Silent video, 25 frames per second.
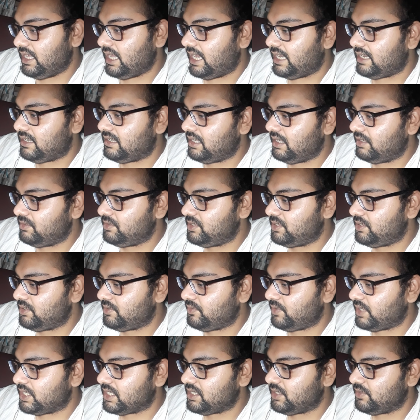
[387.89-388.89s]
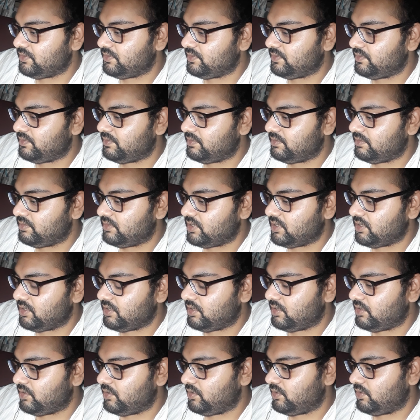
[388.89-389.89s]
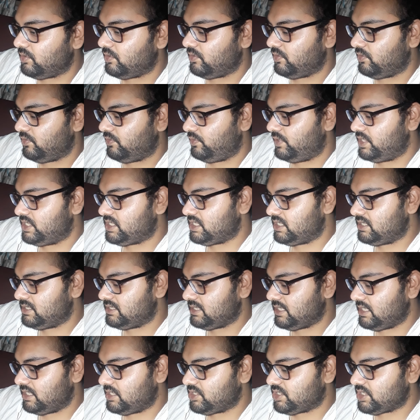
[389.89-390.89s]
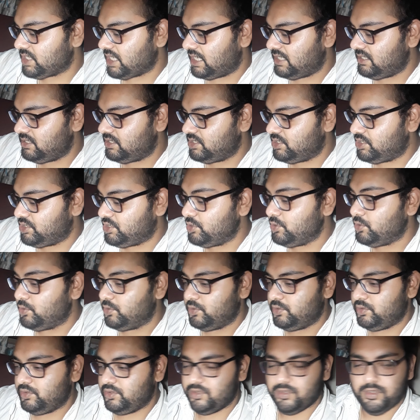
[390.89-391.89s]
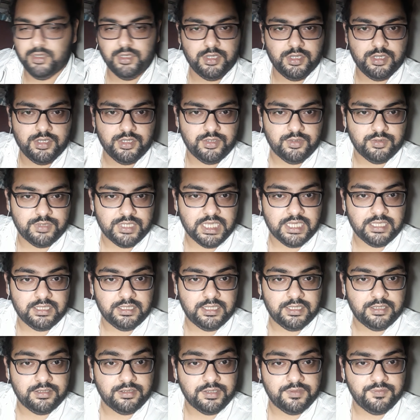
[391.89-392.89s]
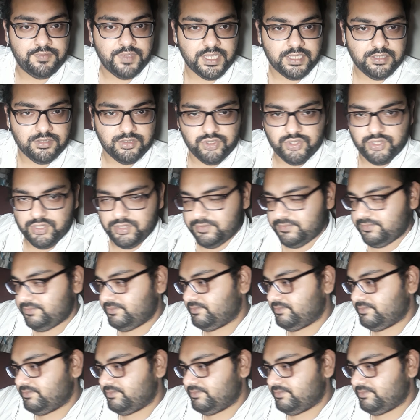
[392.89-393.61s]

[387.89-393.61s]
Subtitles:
And now look what the witches shall do to take their revenge.